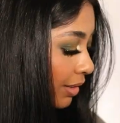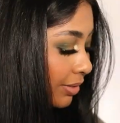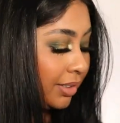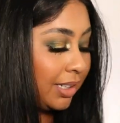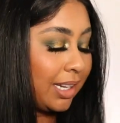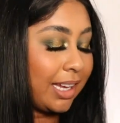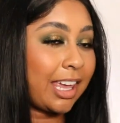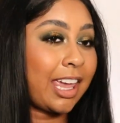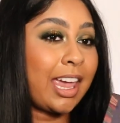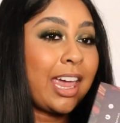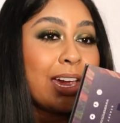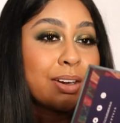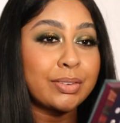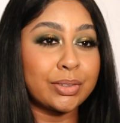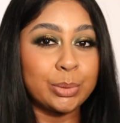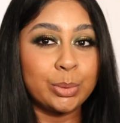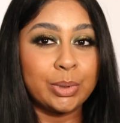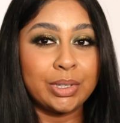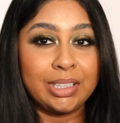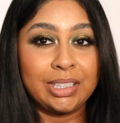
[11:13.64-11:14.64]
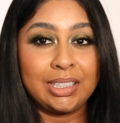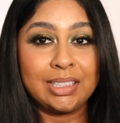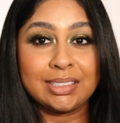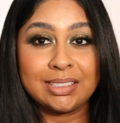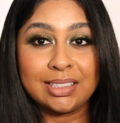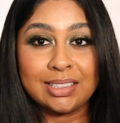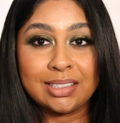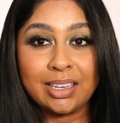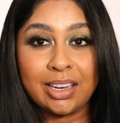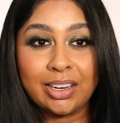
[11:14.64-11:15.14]
I feel like everyone
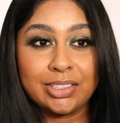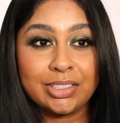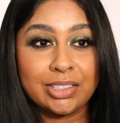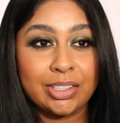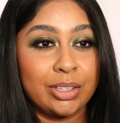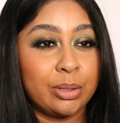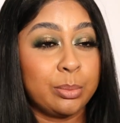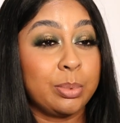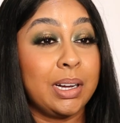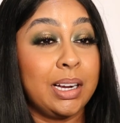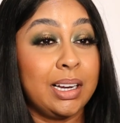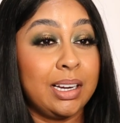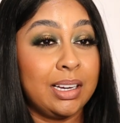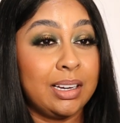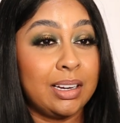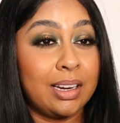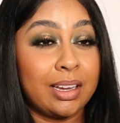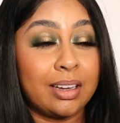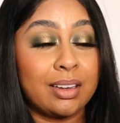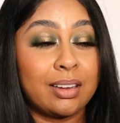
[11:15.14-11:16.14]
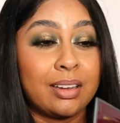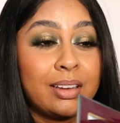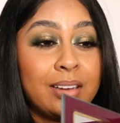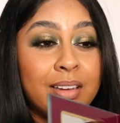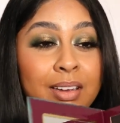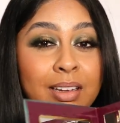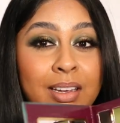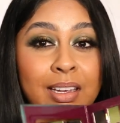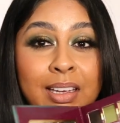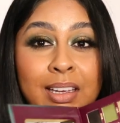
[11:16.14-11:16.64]
needs this eyeshadow palette. Like,
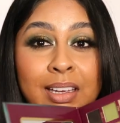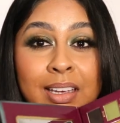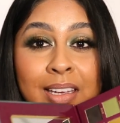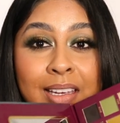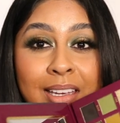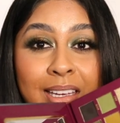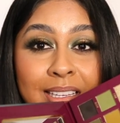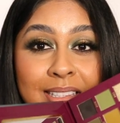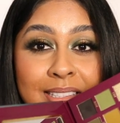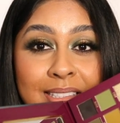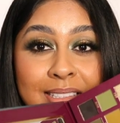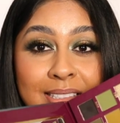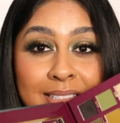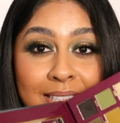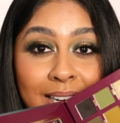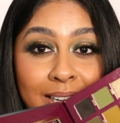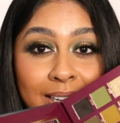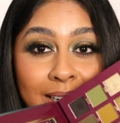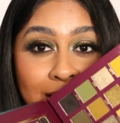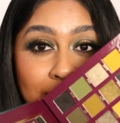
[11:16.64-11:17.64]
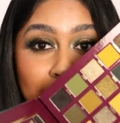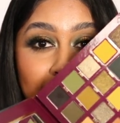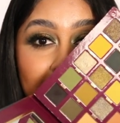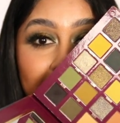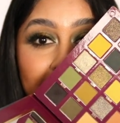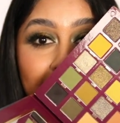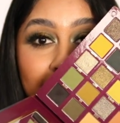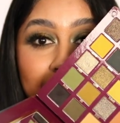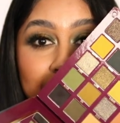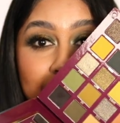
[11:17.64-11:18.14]
it's stunning.
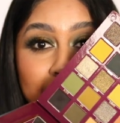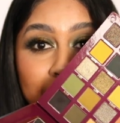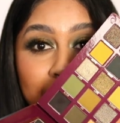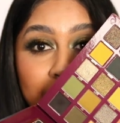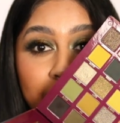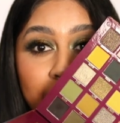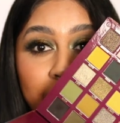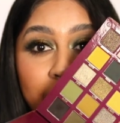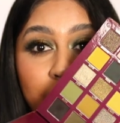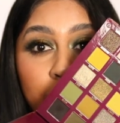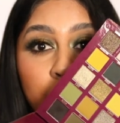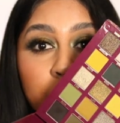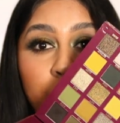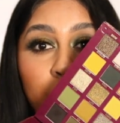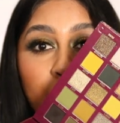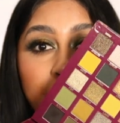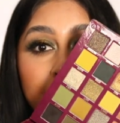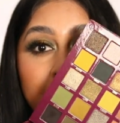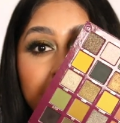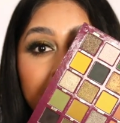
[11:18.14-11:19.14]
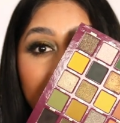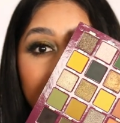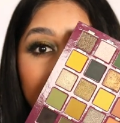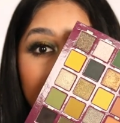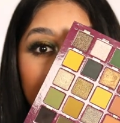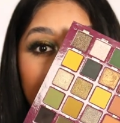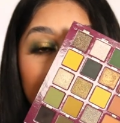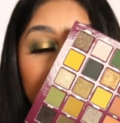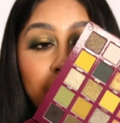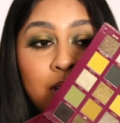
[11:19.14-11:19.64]
It's stunning. Look at all the
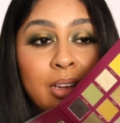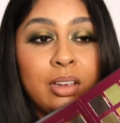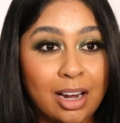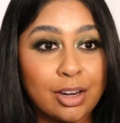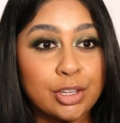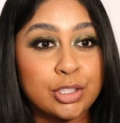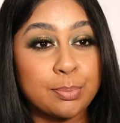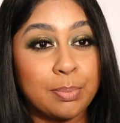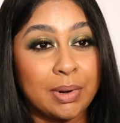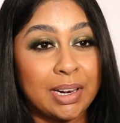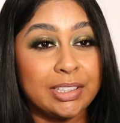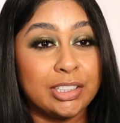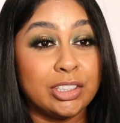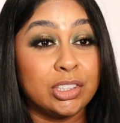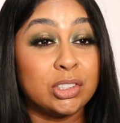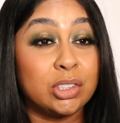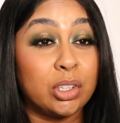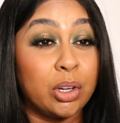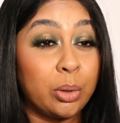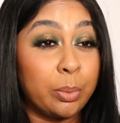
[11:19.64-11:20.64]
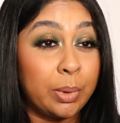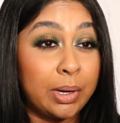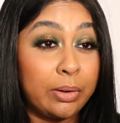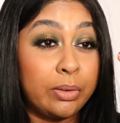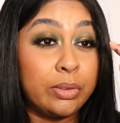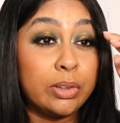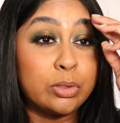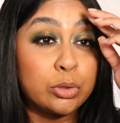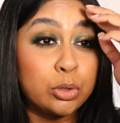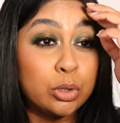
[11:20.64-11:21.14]
options. Colors blended so
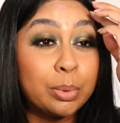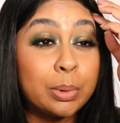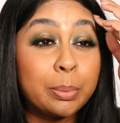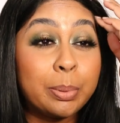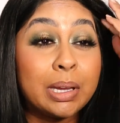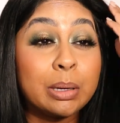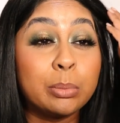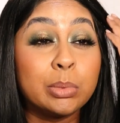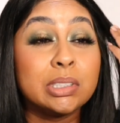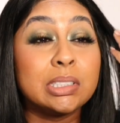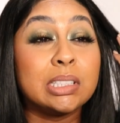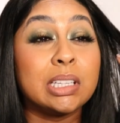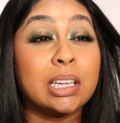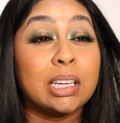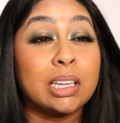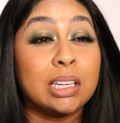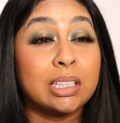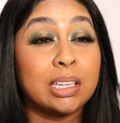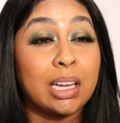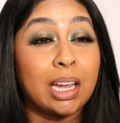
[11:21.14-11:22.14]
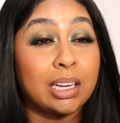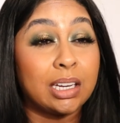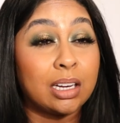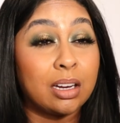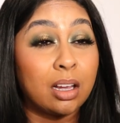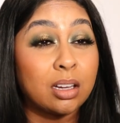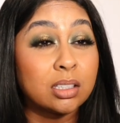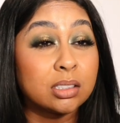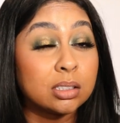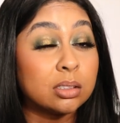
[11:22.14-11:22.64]
well. They're super pigmented and it
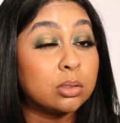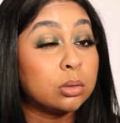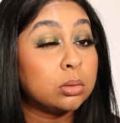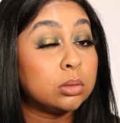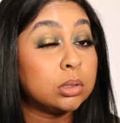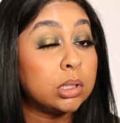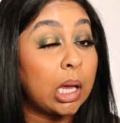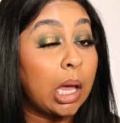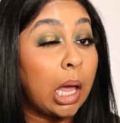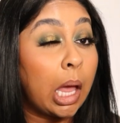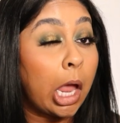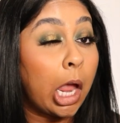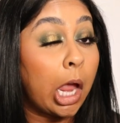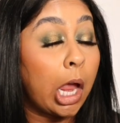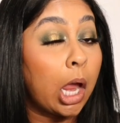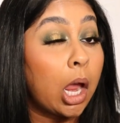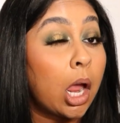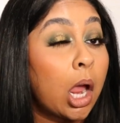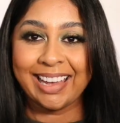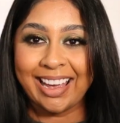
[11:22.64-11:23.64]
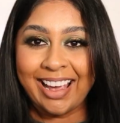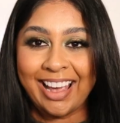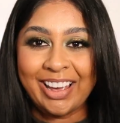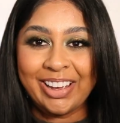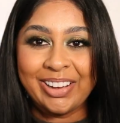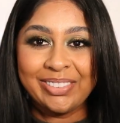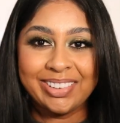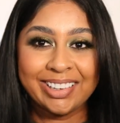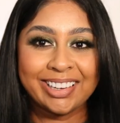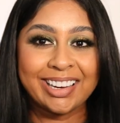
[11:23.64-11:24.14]
lasted all day. Yeah, I
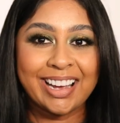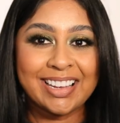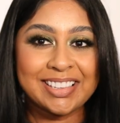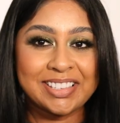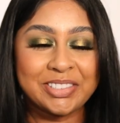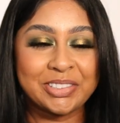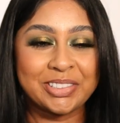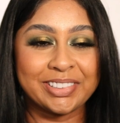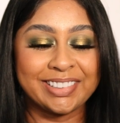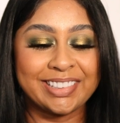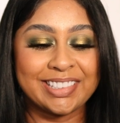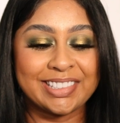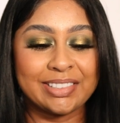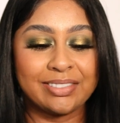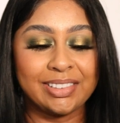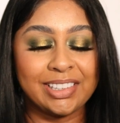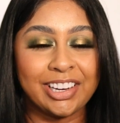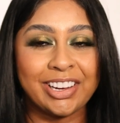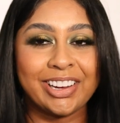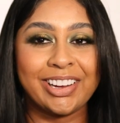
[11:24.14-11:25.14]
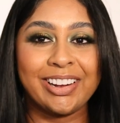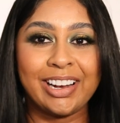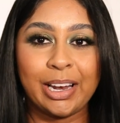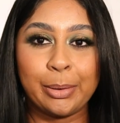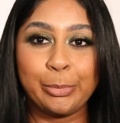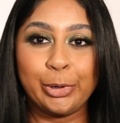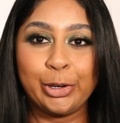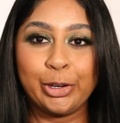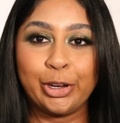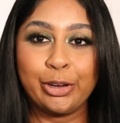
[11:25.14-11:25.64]
hope you guys enjoyed this video.
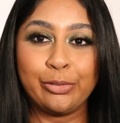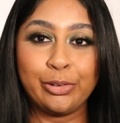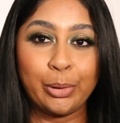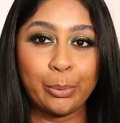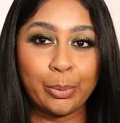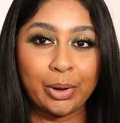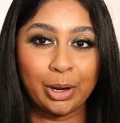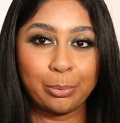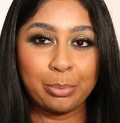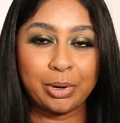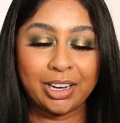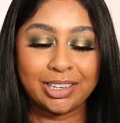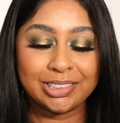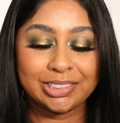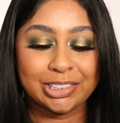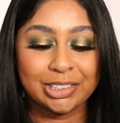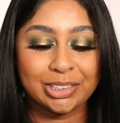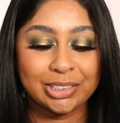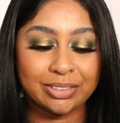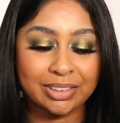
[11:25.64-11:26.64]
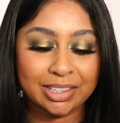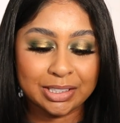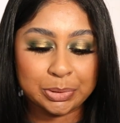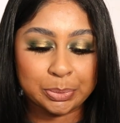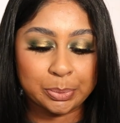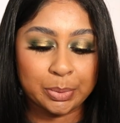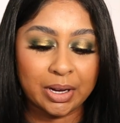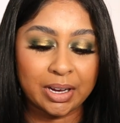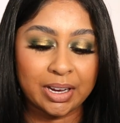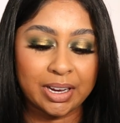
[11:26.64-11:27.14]
Let me know if you want a part two of
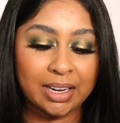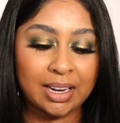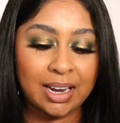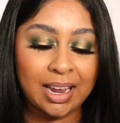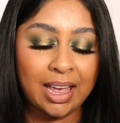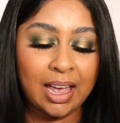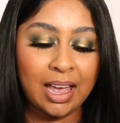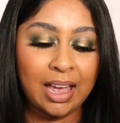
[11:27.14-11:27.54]
this one.